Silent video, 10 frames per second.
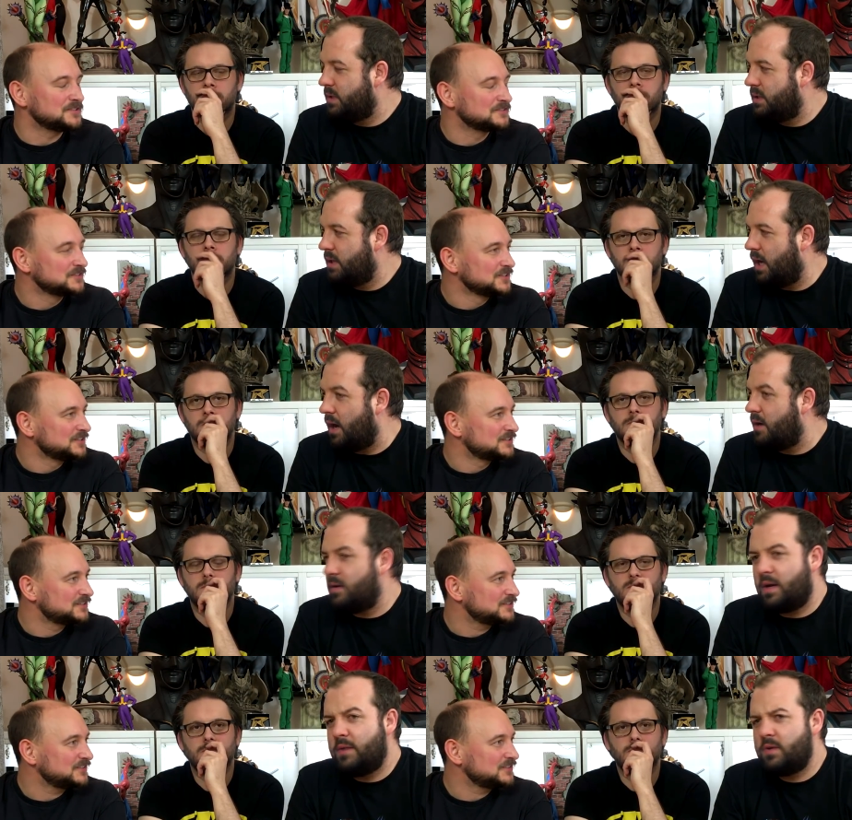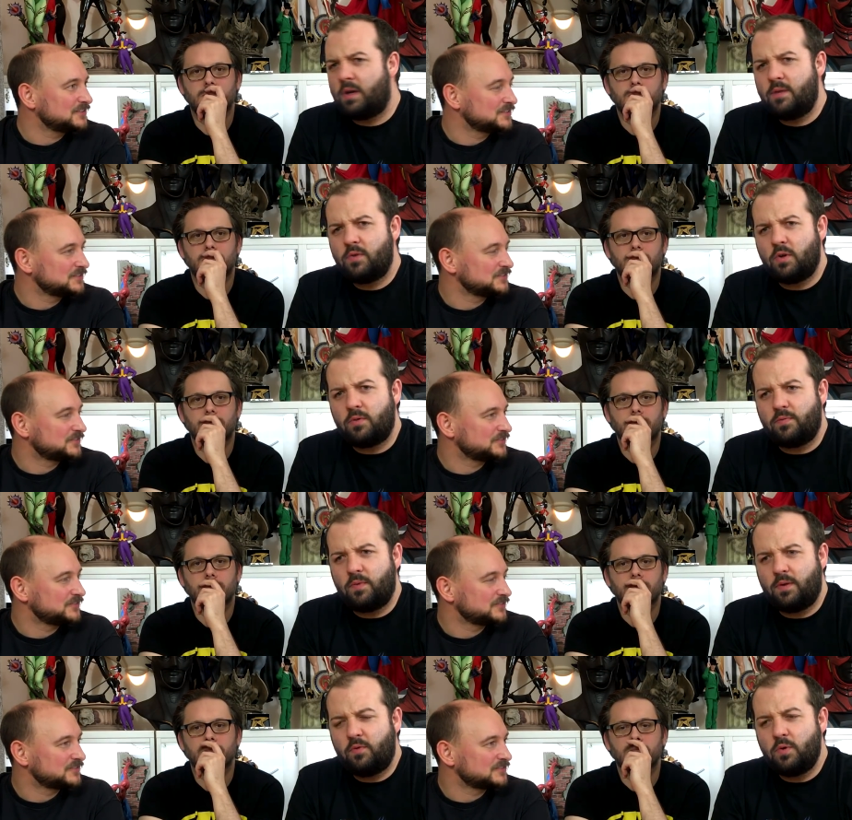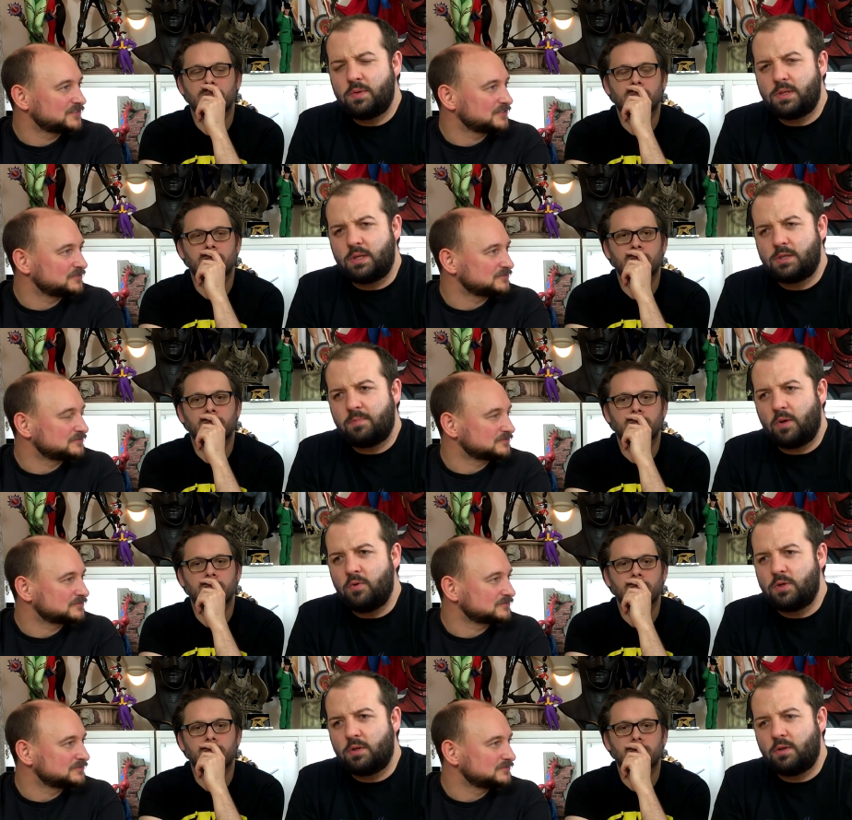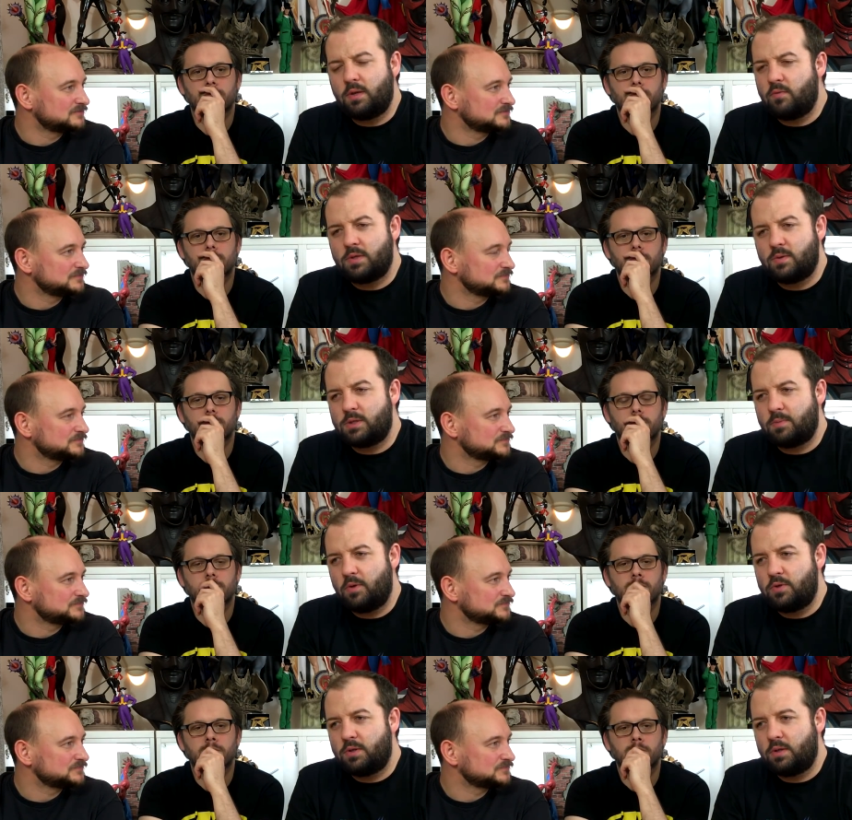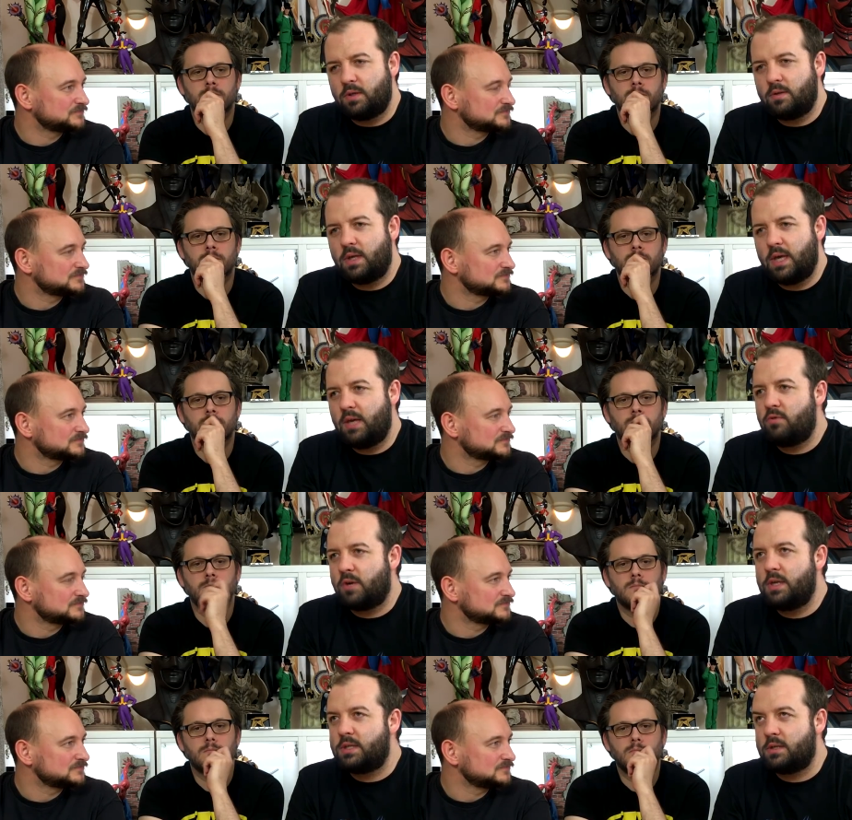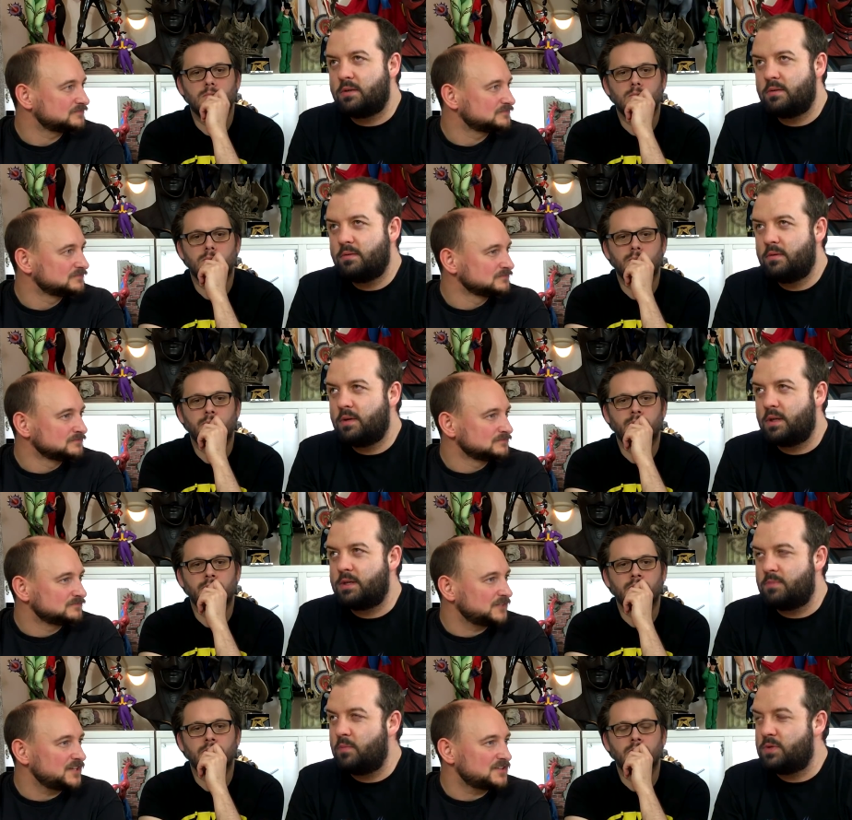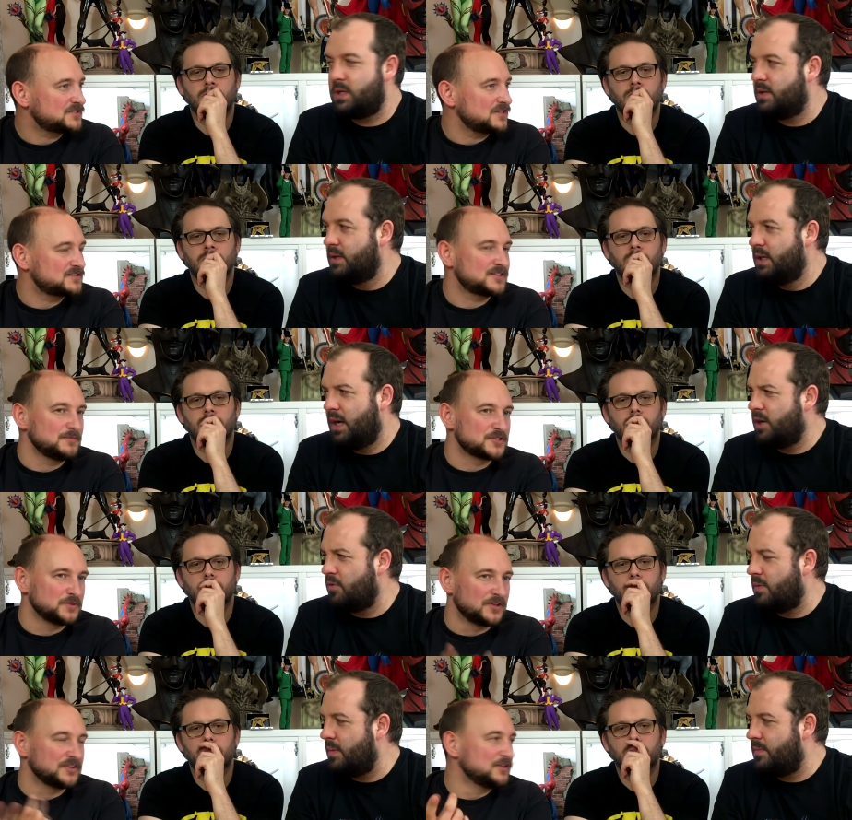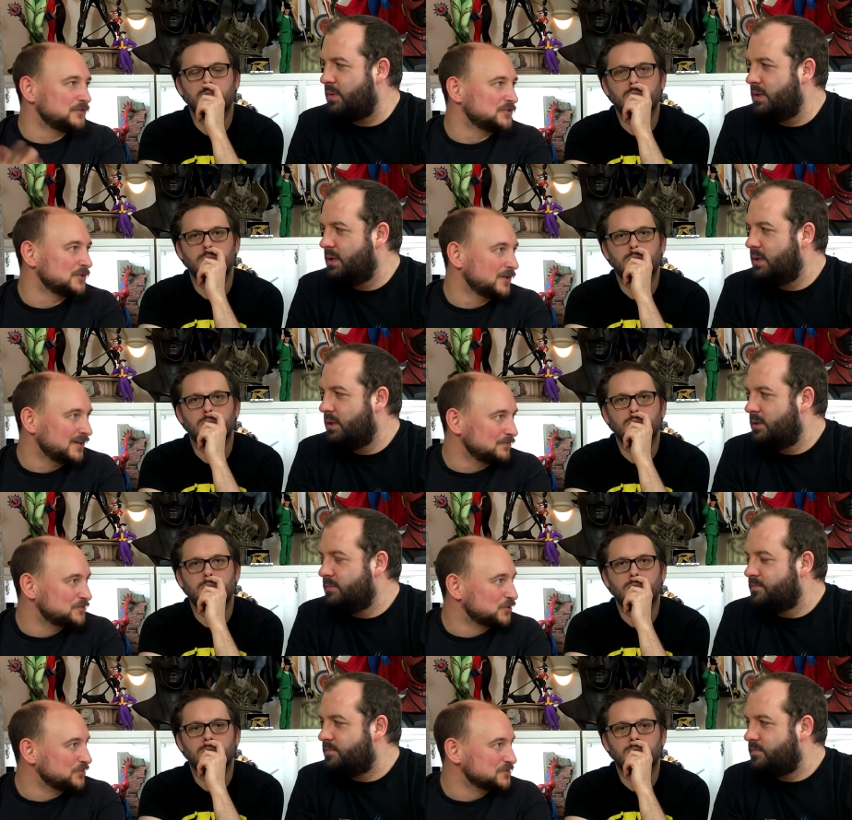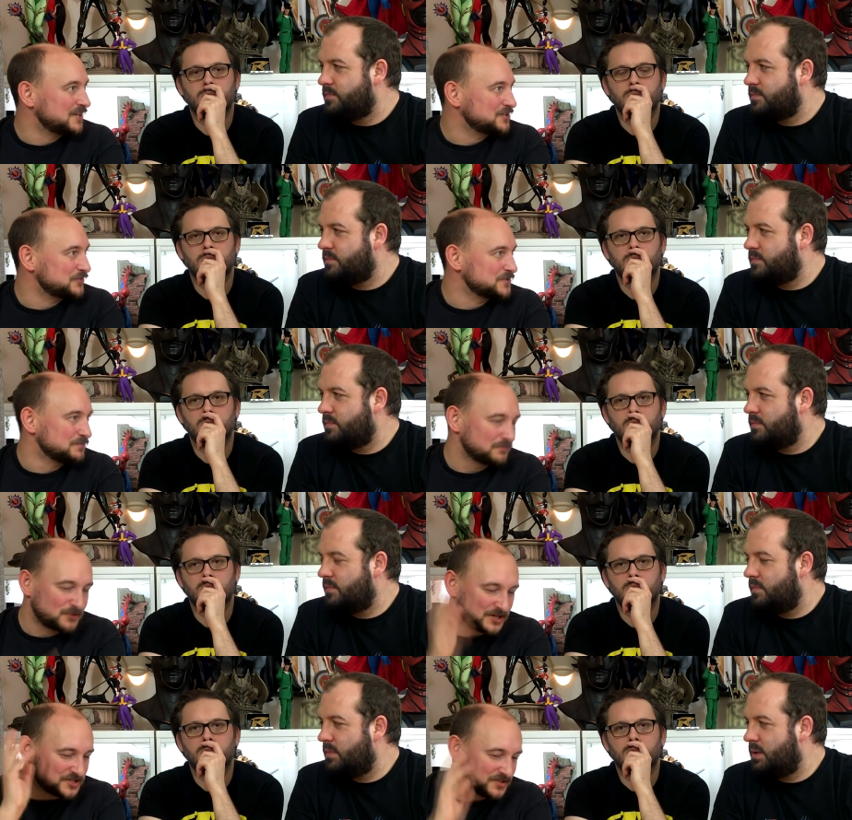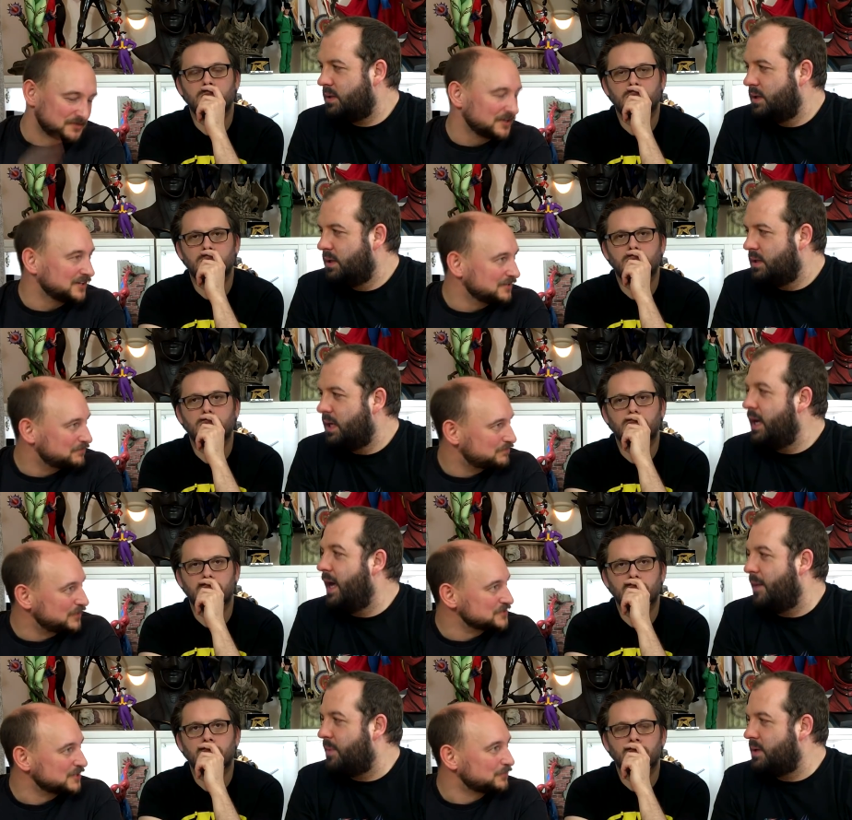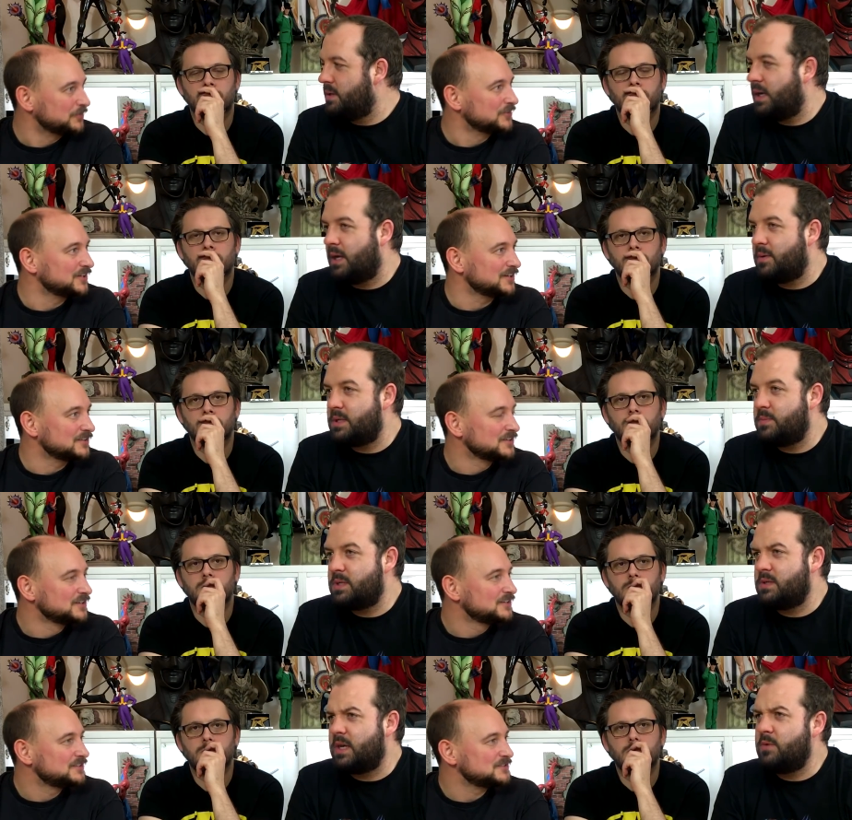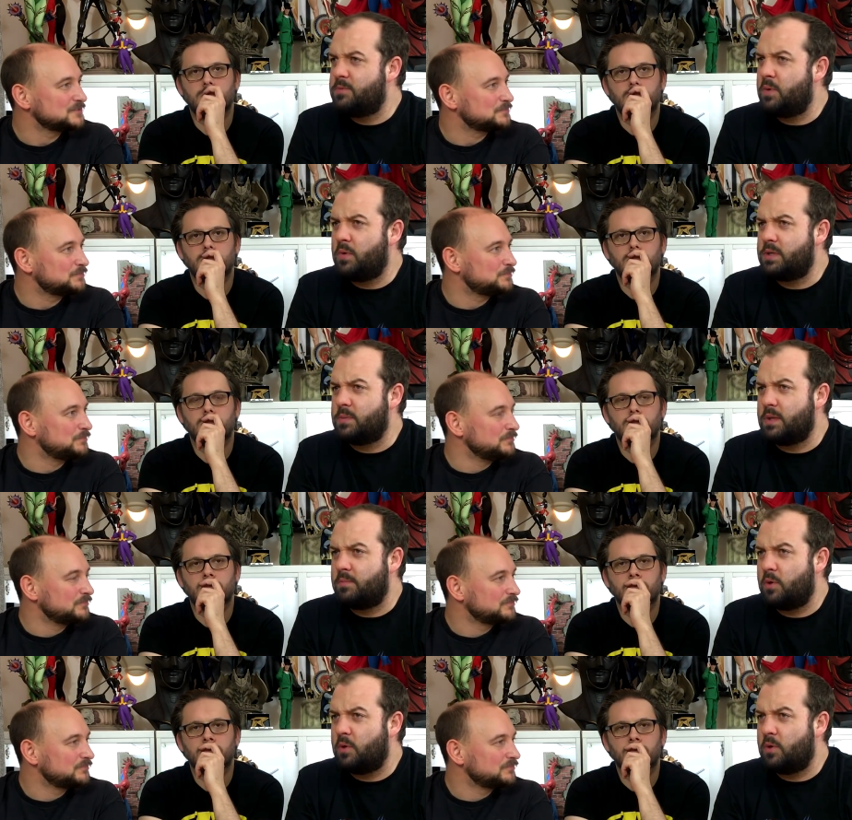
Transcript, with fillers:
Speaker 1: yeah, yeah. I don't. I never. I never got. The, I thought it was an explosion. I didn't realize it was an explosion that he created. And
Speaker 2: his mum was in it. It's similar to the N F T two where he stormed his dad's office and crashes the thing and
Speaker 1: it yeah, blows up. But, but yeah, yeah, it seems like he was building something